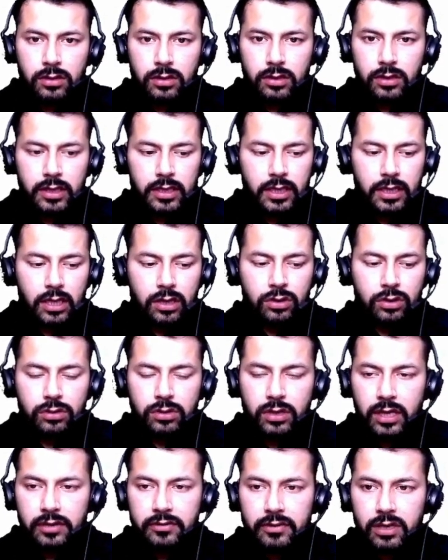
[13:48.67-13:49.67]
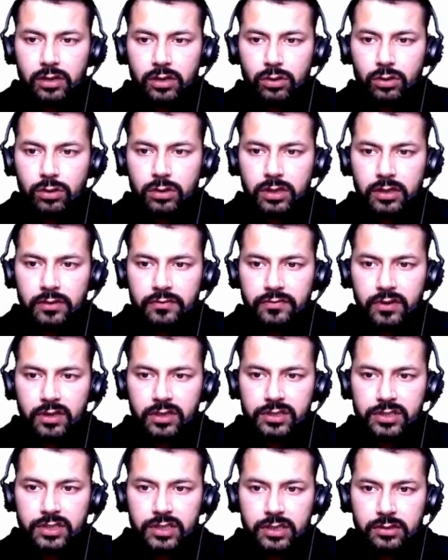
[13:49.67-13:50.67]
And now I will call the
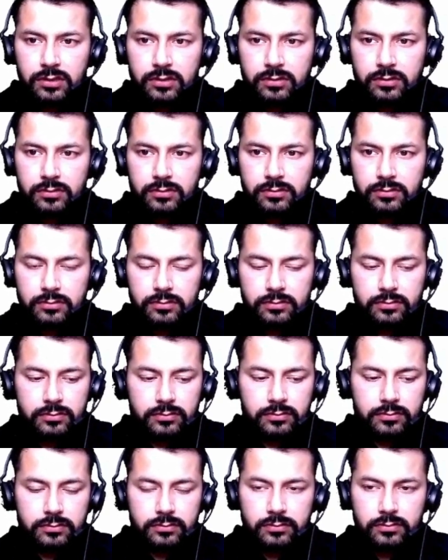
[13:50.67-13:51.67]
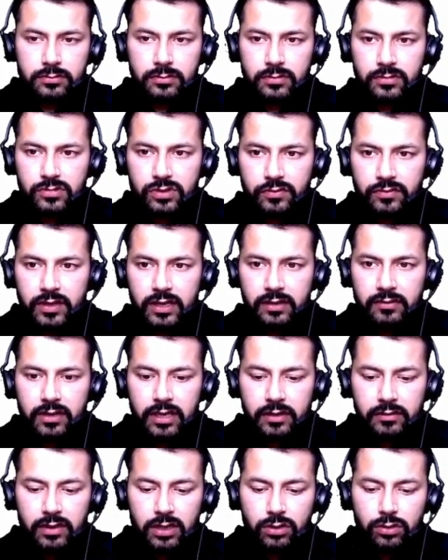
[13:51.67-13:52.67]
function. So whenever I
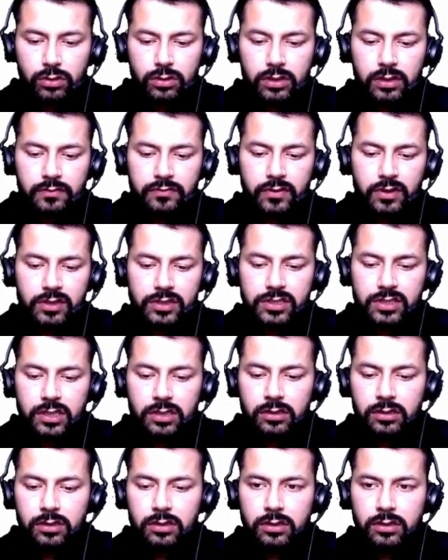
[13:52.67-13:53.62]
will call the function